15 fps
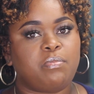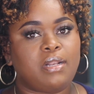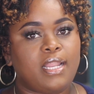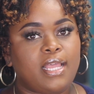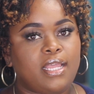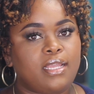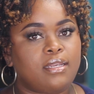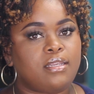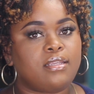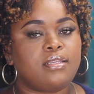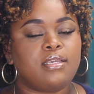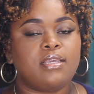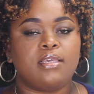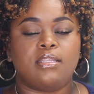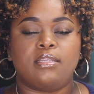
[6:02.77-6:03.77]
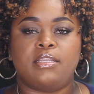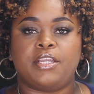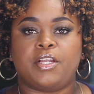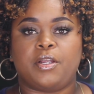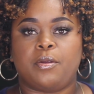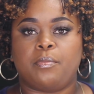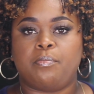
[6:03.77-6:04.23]
planned.
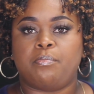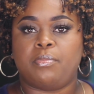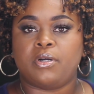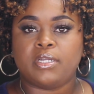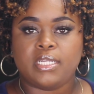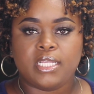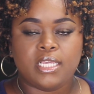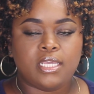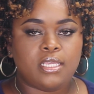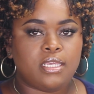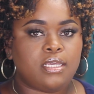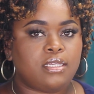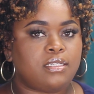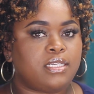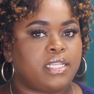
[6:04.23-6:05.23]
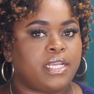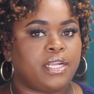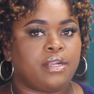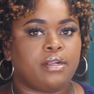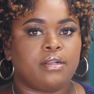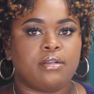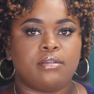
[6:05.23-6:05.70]
They're budding,
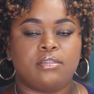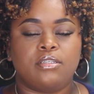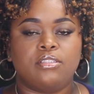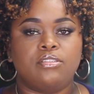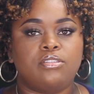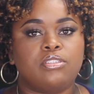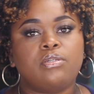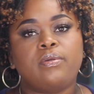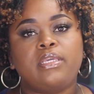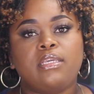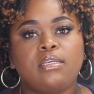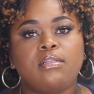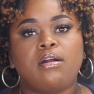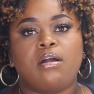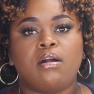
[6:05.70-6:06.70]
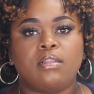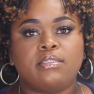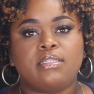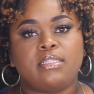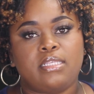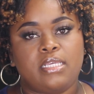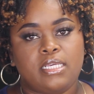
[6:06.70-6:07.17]
they're doing all
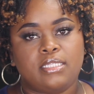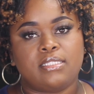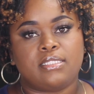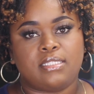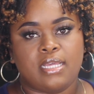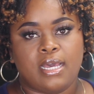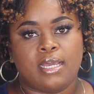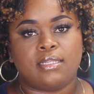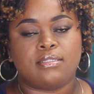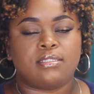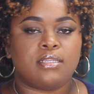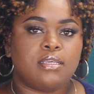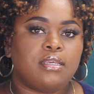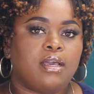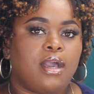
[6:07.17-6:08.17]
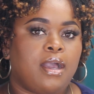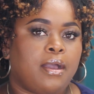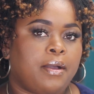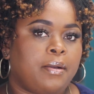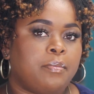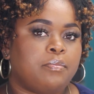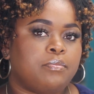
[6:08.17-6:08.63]
the things that
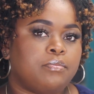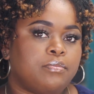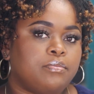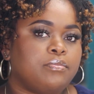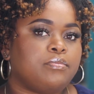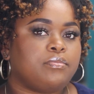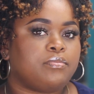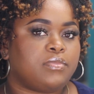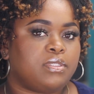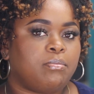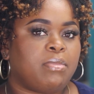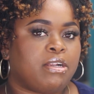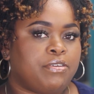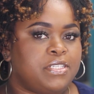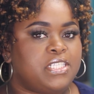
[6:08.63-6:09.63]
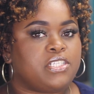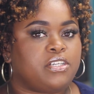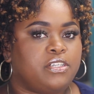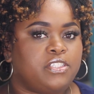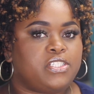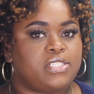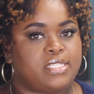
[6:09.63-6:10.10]
my
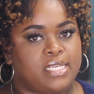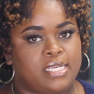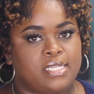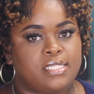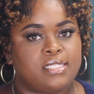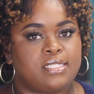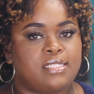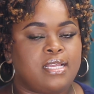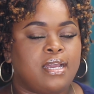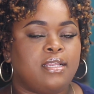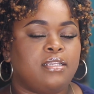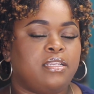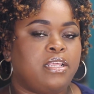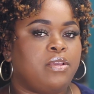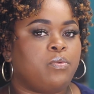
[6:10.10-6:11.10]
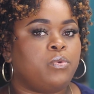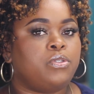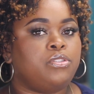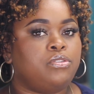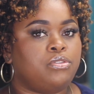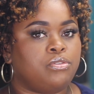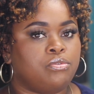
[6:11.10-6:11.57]
research says that they
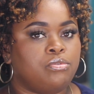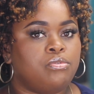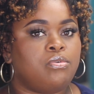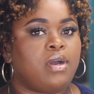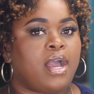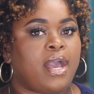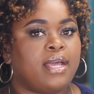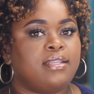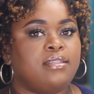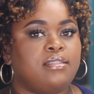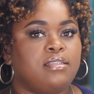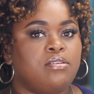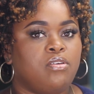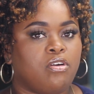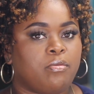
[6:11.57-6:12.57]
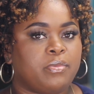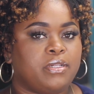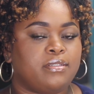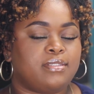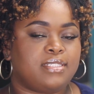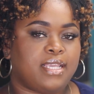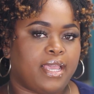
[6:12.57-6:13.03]
would do at the
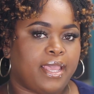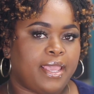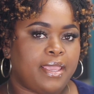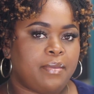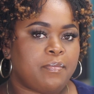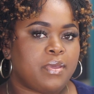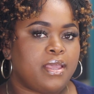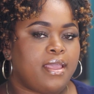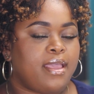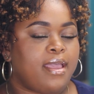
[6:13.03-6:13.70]
normal time.